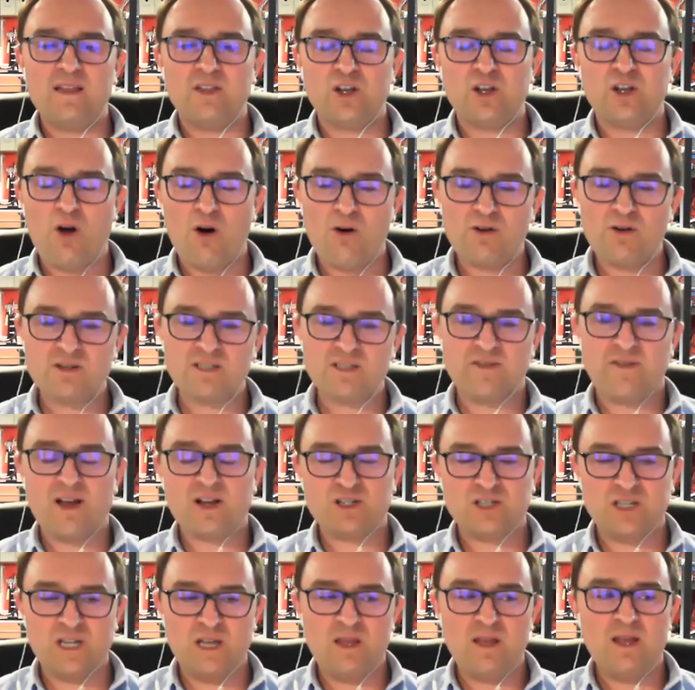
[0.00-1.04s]
The cost of
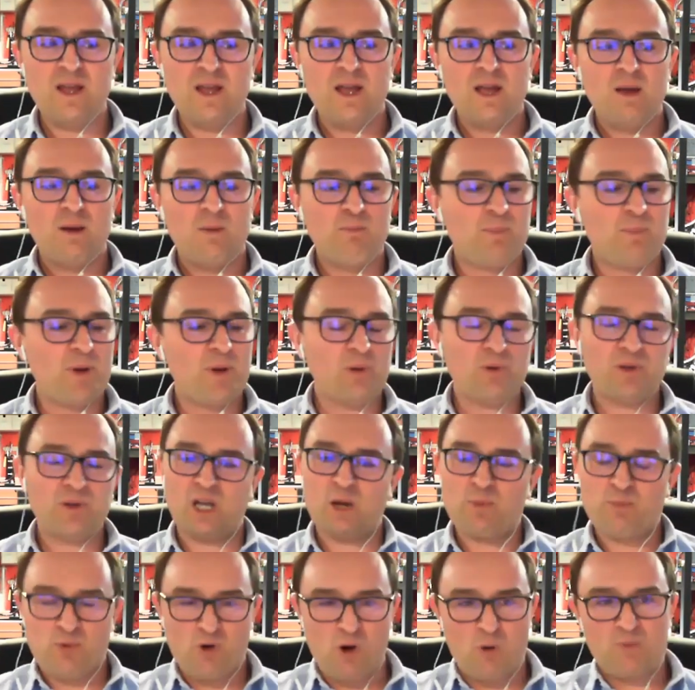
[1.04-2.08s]
actually building a
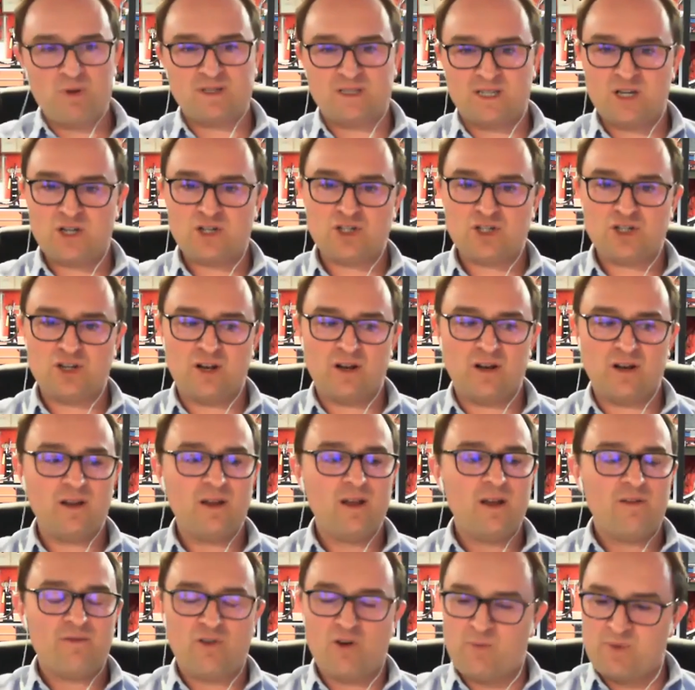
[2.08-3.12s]
proposition
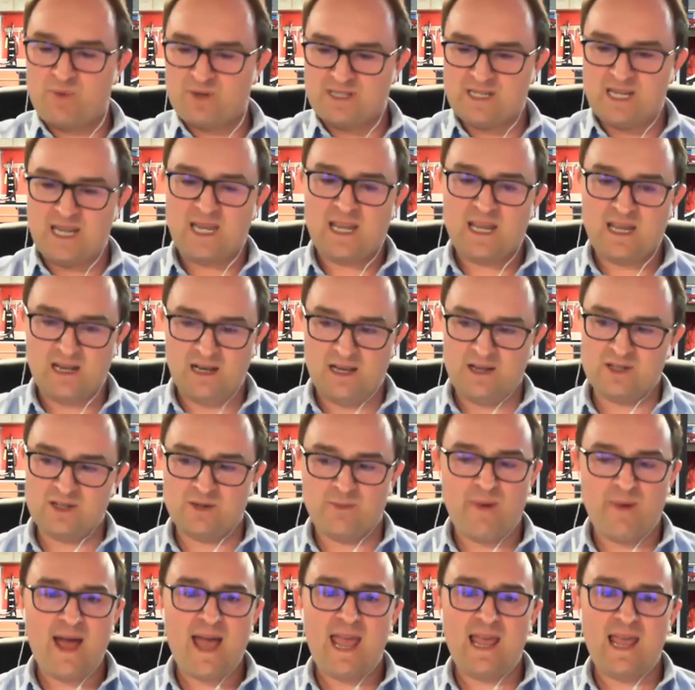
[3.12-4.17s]
for a particular
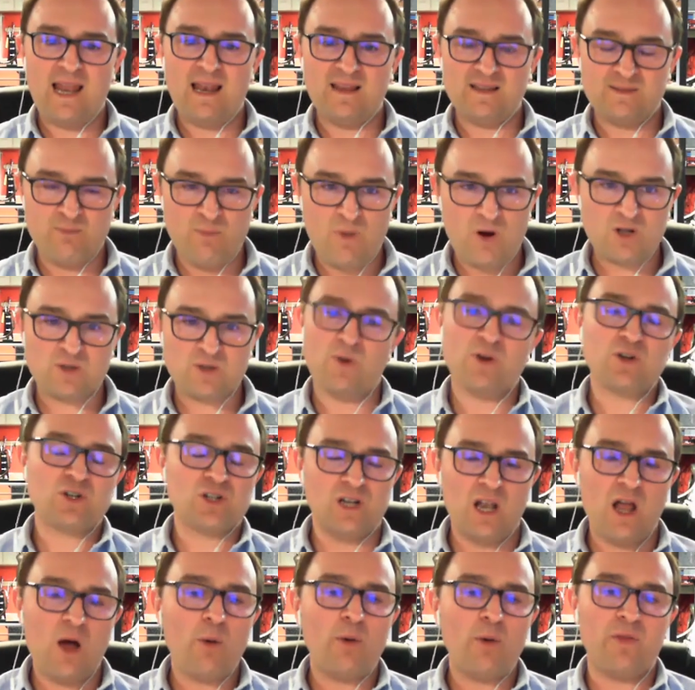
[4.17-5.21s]
domain is much, much
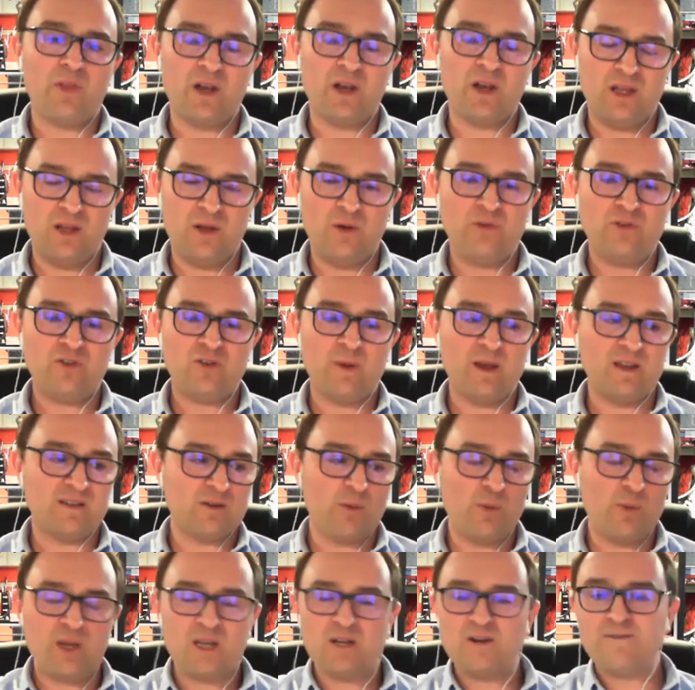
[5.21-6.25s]
lower than it used to be.
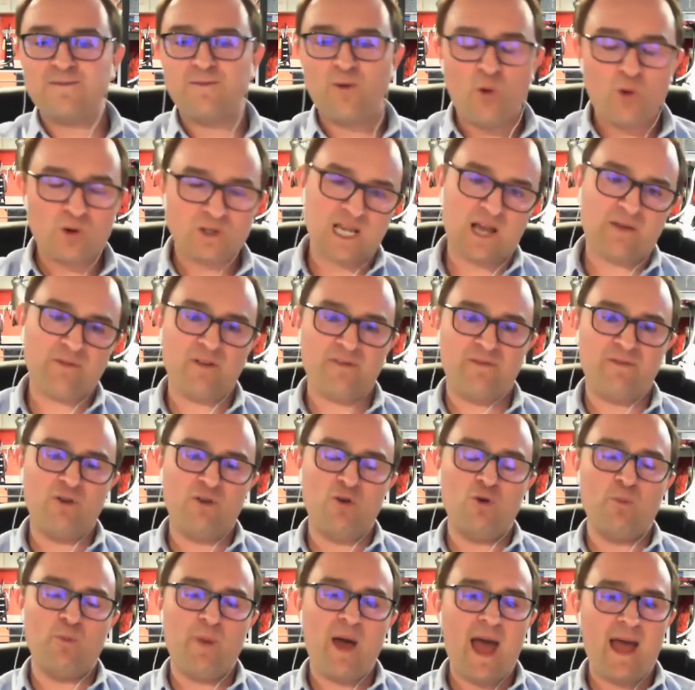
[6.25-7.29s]
So we can afford to have a
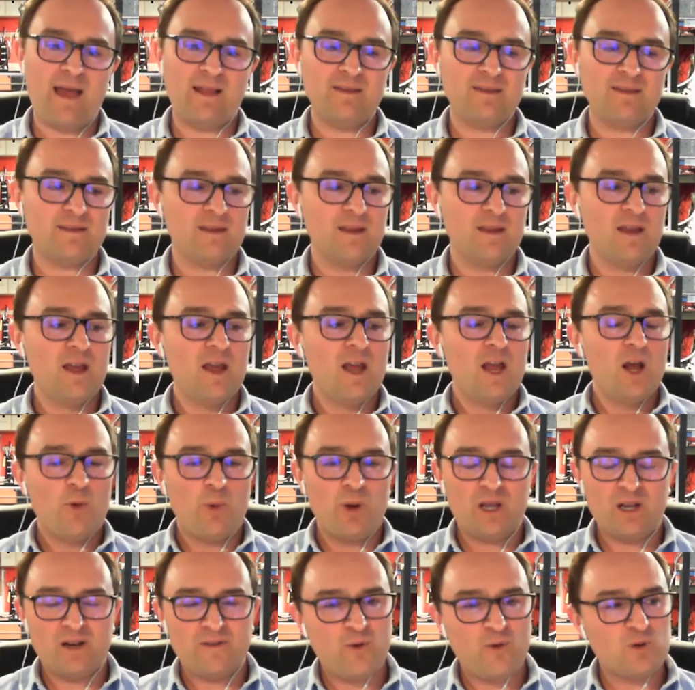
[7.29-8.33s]
few bets. Mm-hmm. We
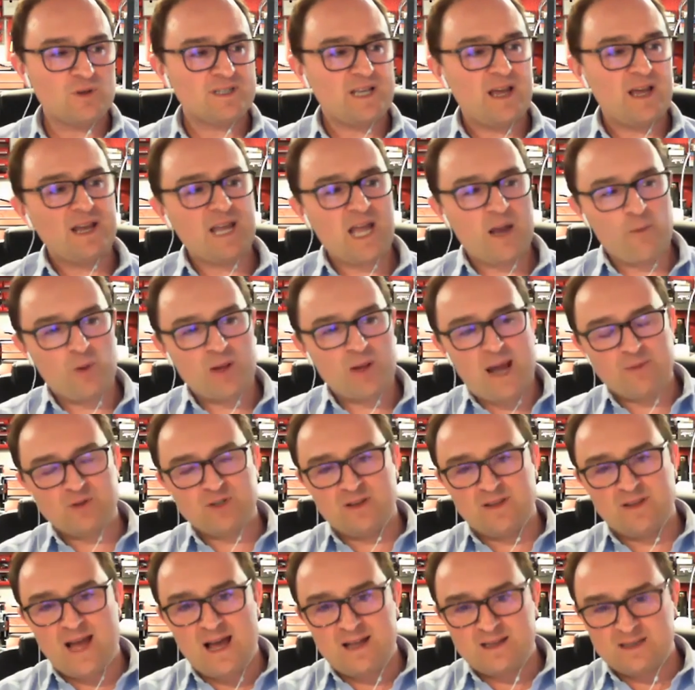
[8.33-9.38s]
can afford to say, okay, we'll
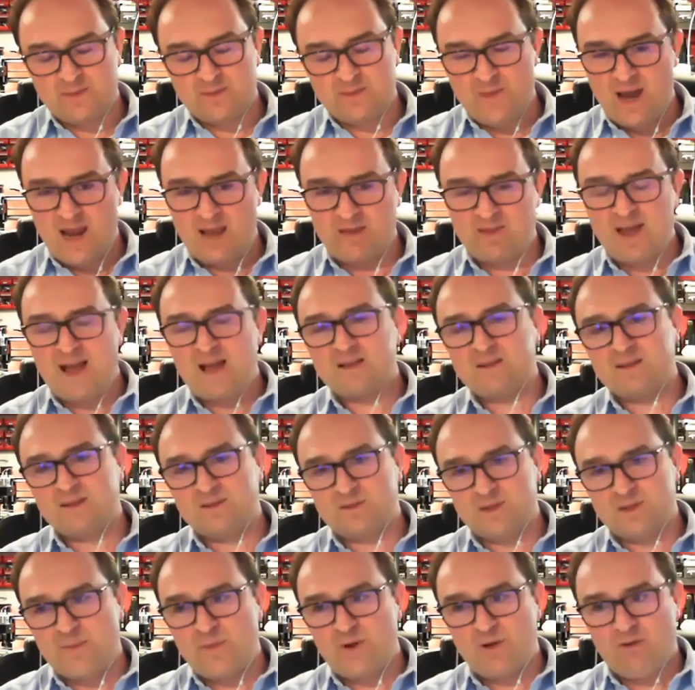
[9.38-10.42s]
capture that domain, that
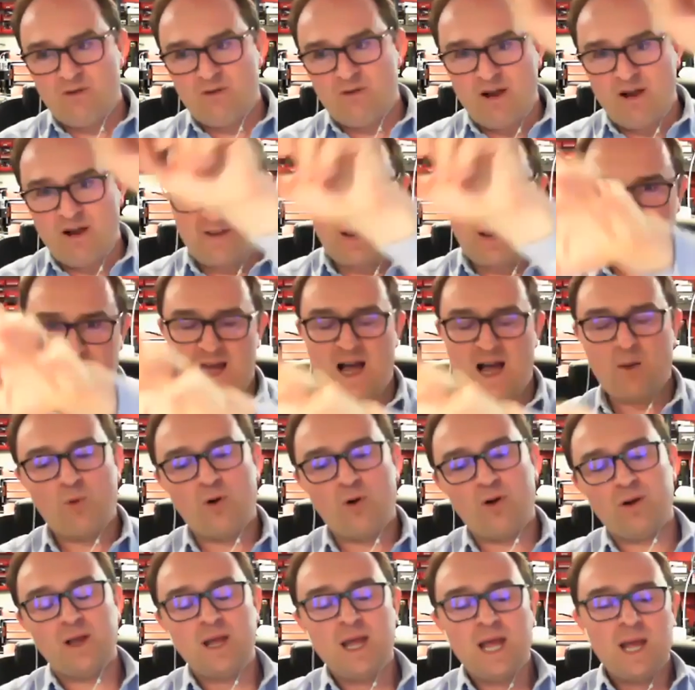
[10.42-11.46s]
demographic, that
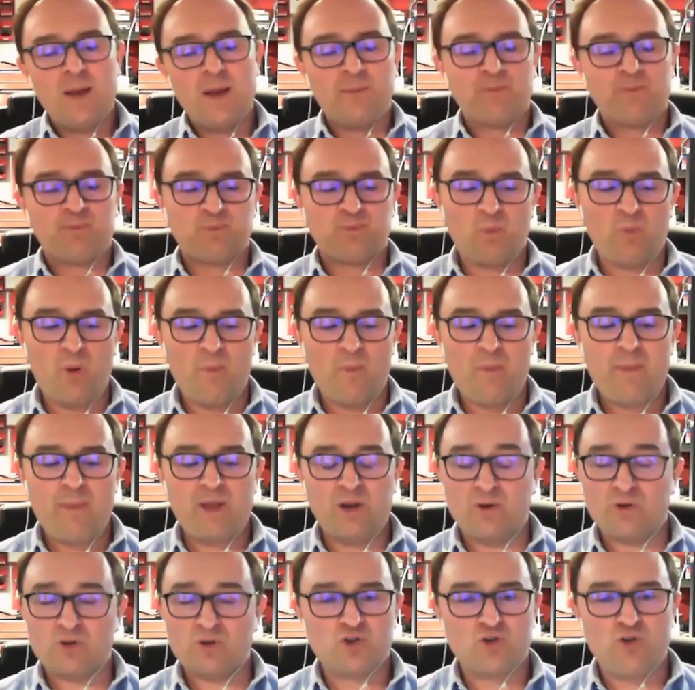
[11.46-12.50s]
one, but maybe
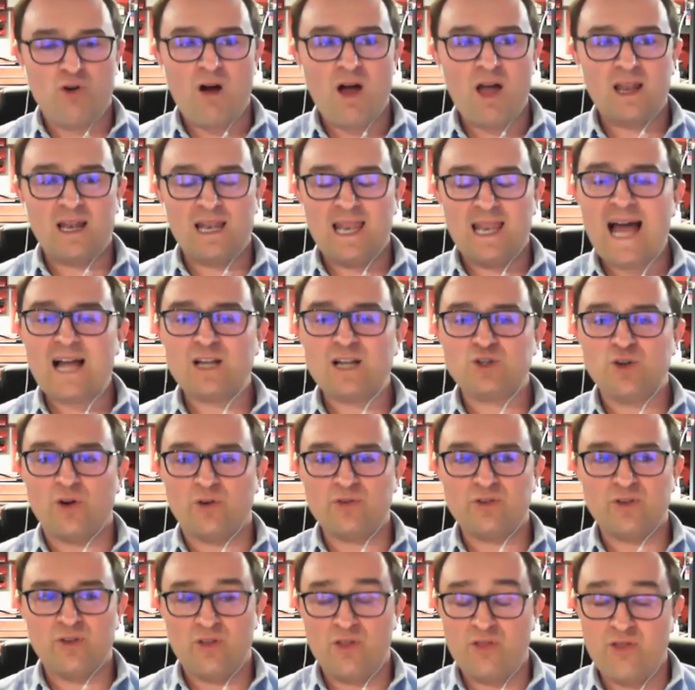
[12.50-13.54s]
not try and latch
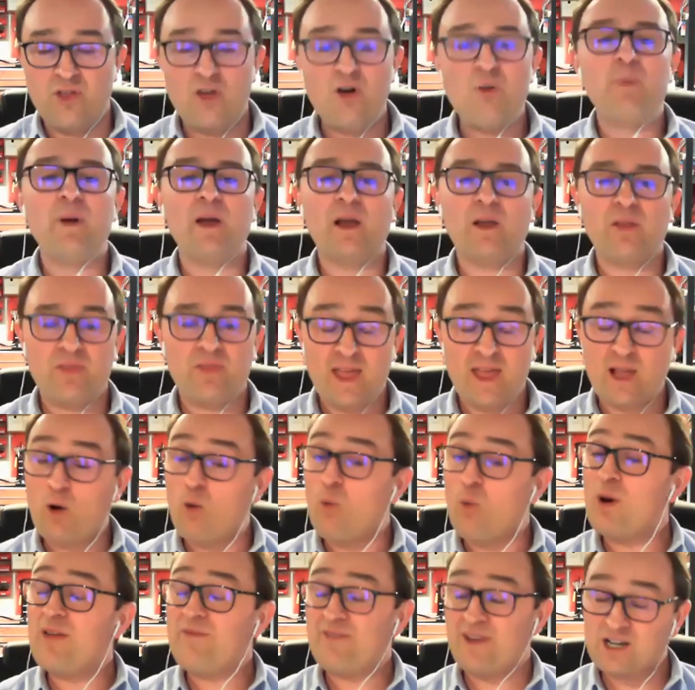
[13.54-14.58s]
onto the big thing,
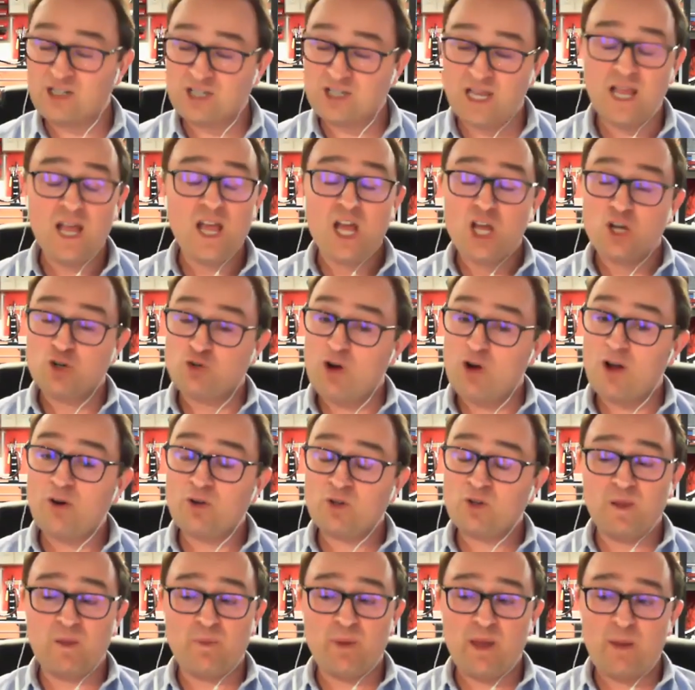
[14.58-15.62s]
or even actually try not
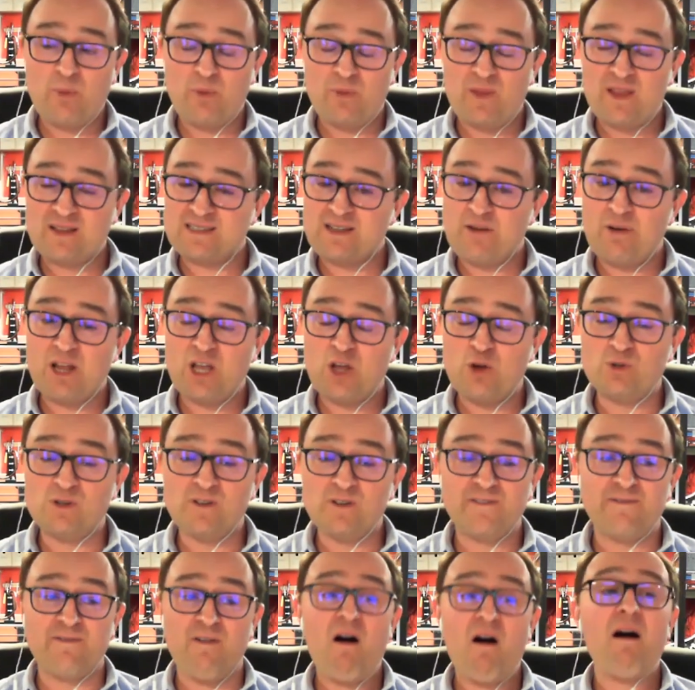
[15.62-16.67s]
to be the people necessarily who
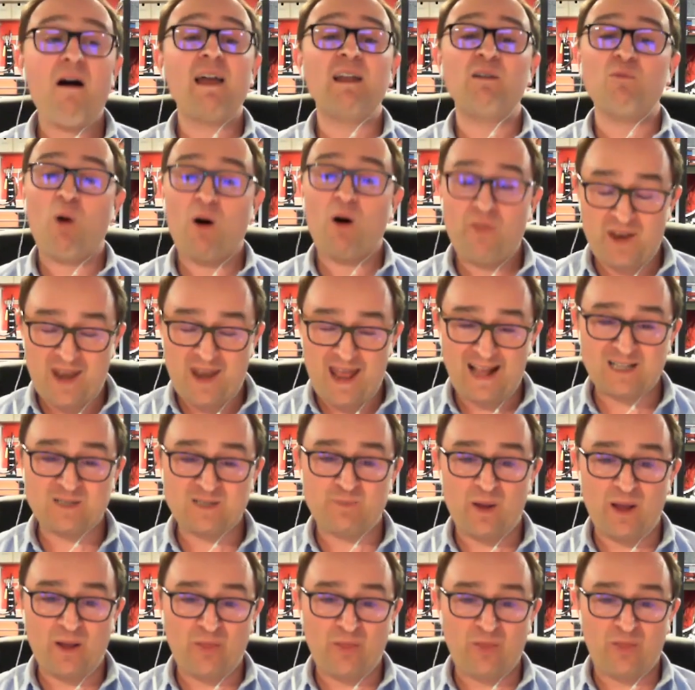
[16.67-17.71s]
define what the next
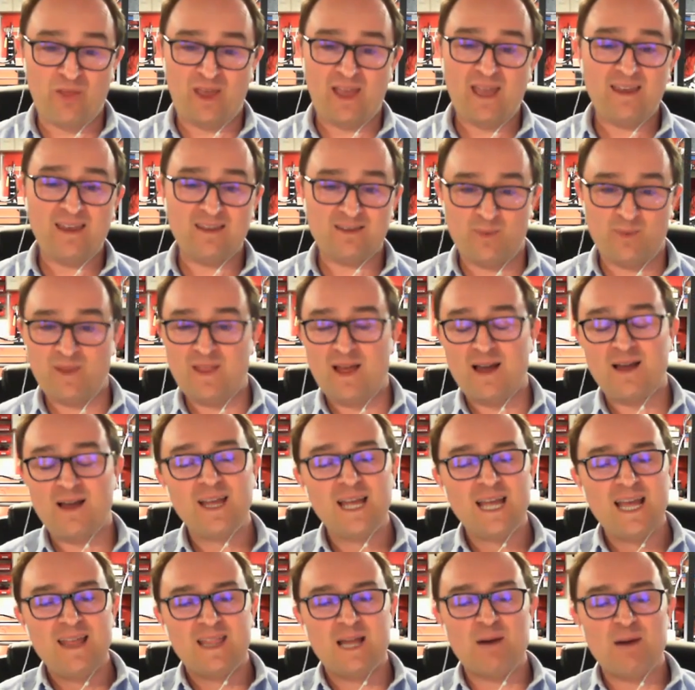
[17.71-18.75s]
big thing is. I mean,
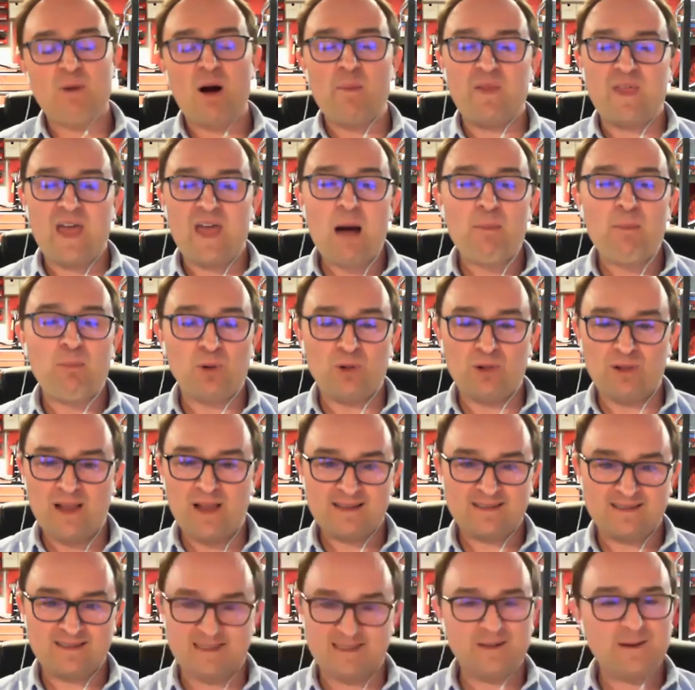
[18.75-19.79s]
that might be the Apple
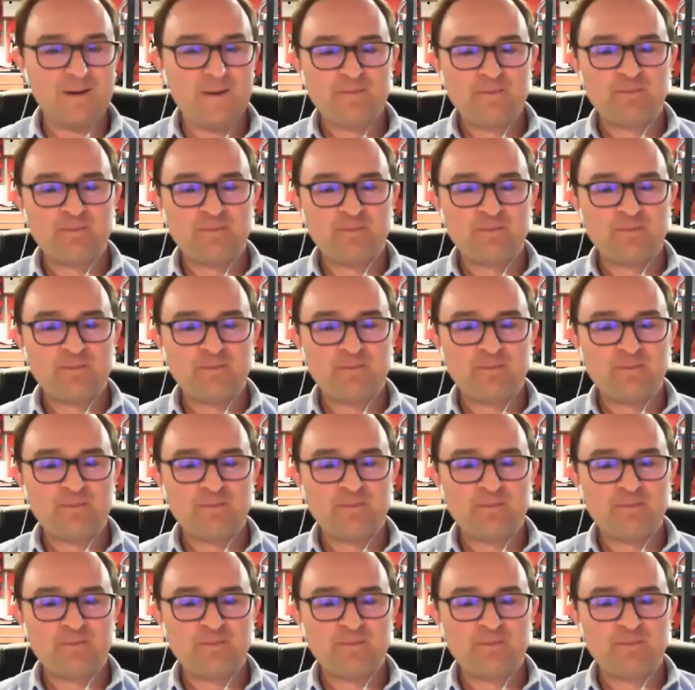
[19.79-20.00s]
lesson.